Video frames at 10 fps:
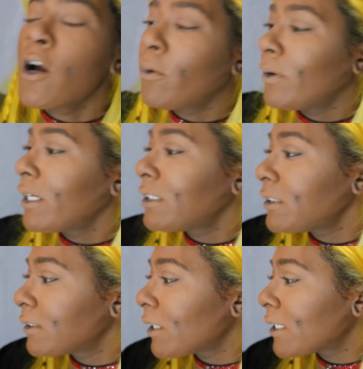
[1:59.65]
we're
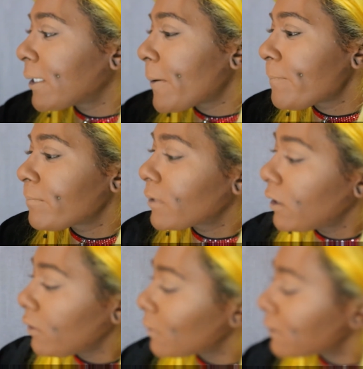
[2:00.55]
just gonna
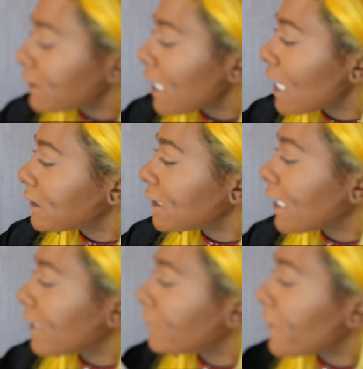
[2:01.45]
use that
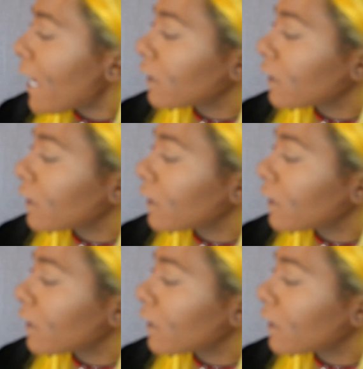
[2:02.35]
today. I